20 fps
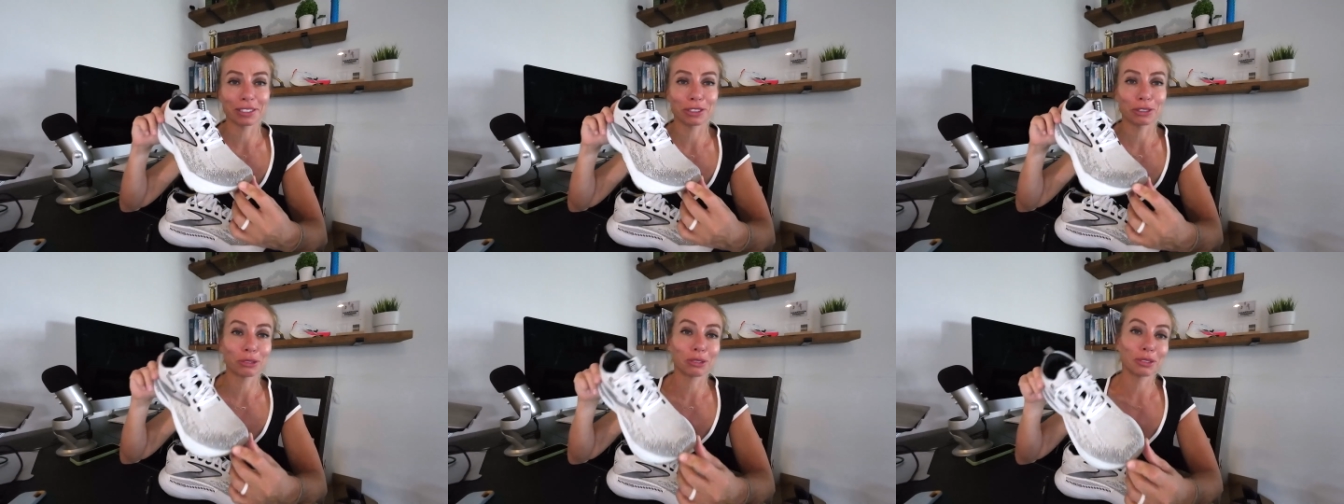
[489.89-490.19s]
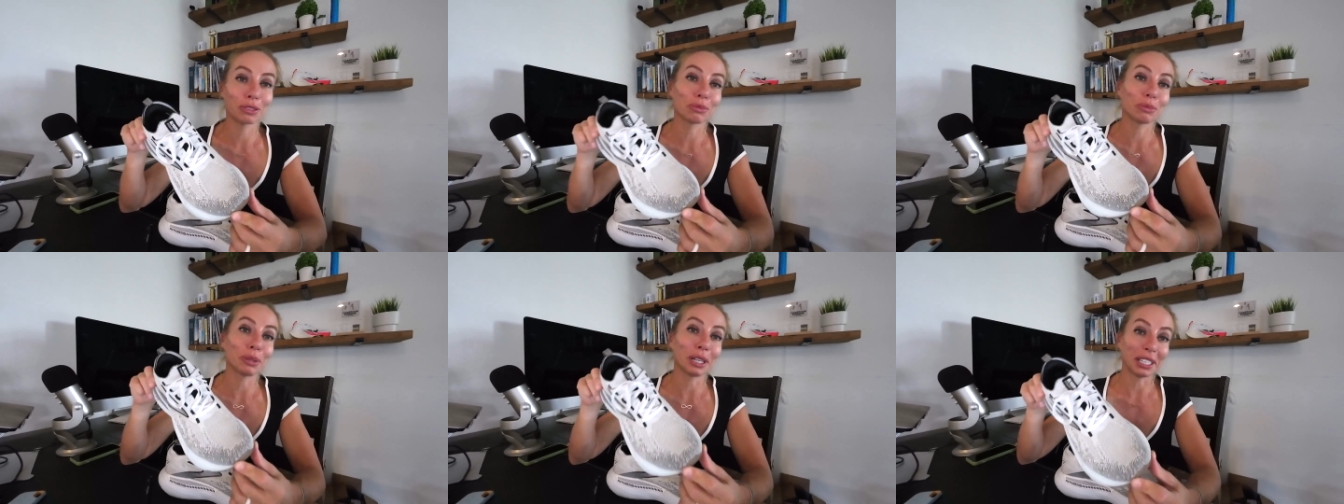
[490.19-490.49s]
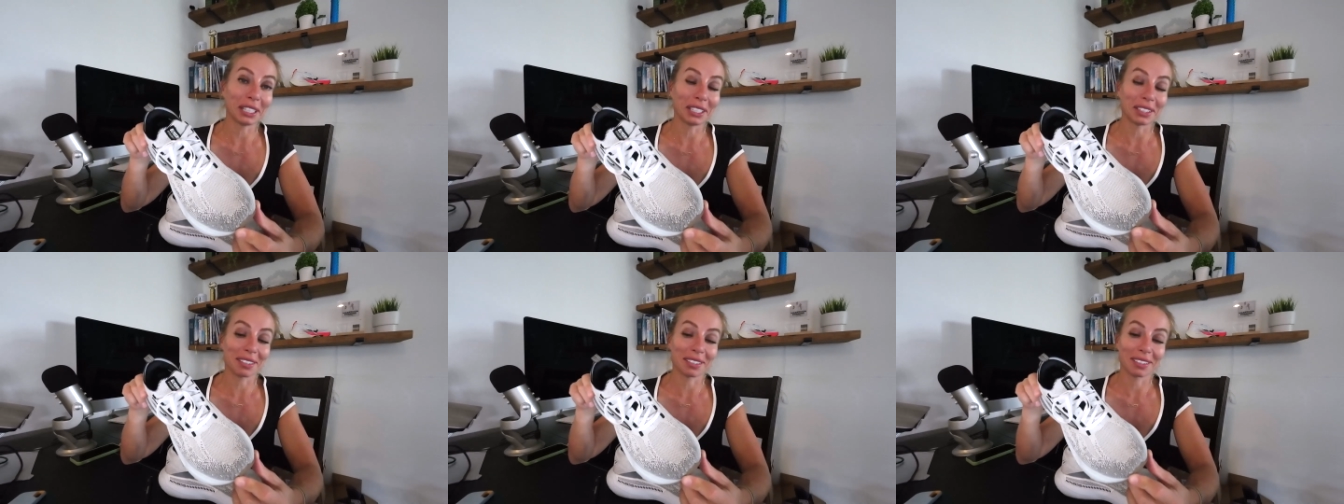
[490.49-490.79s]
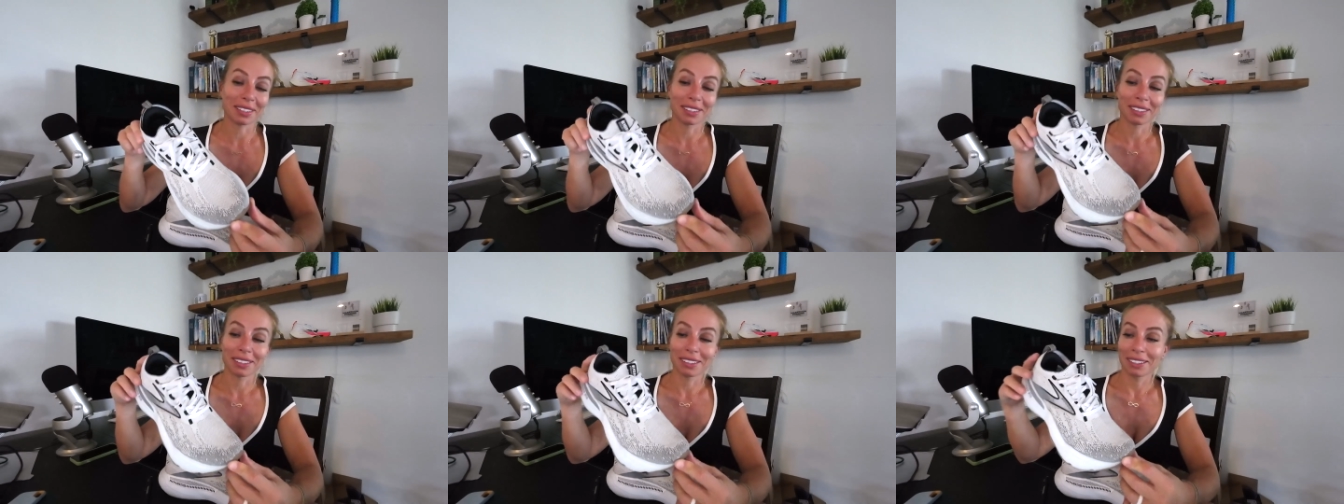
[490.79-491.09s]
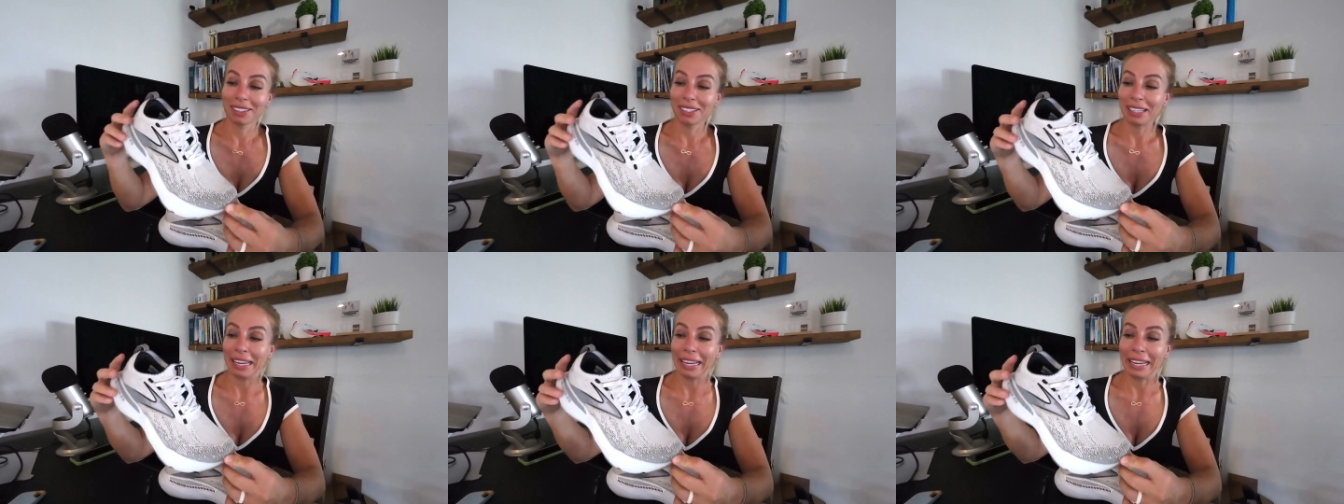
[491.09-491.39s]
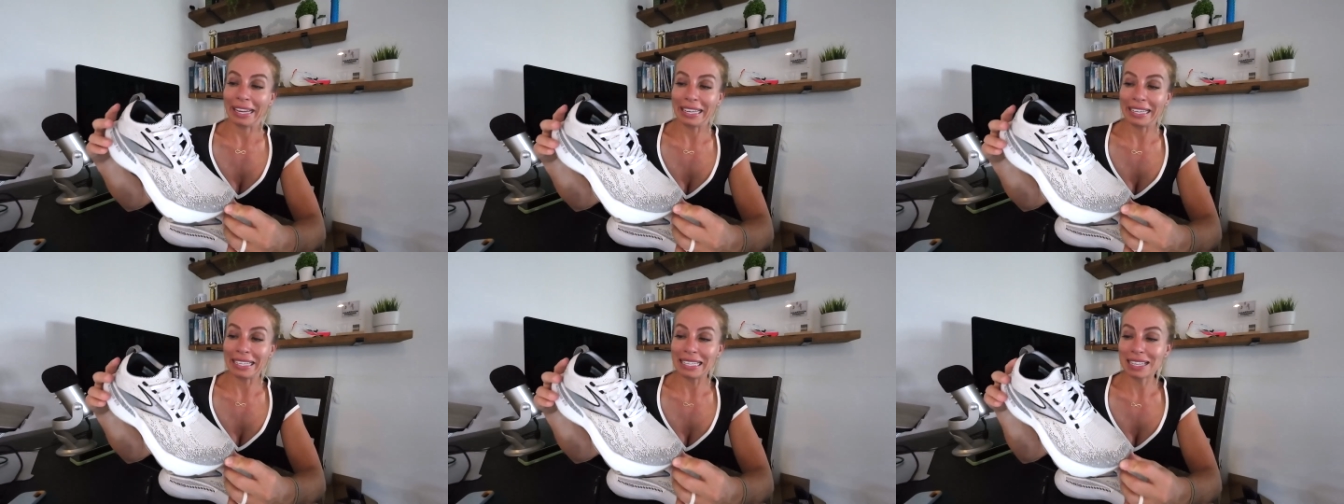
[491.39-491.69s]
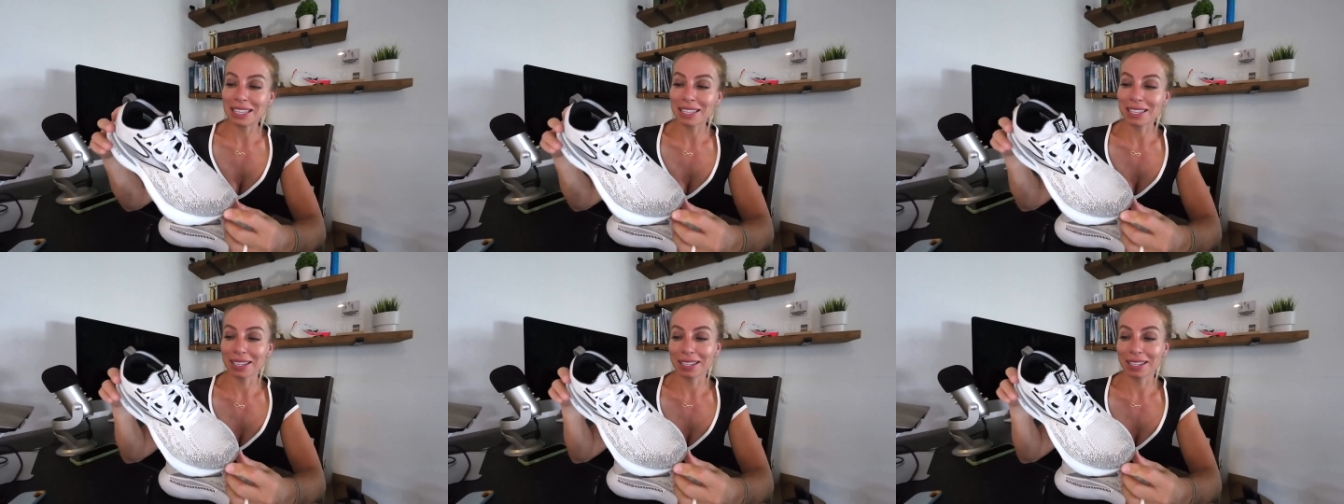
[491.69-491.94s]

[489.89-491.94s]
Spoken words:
shoe is white and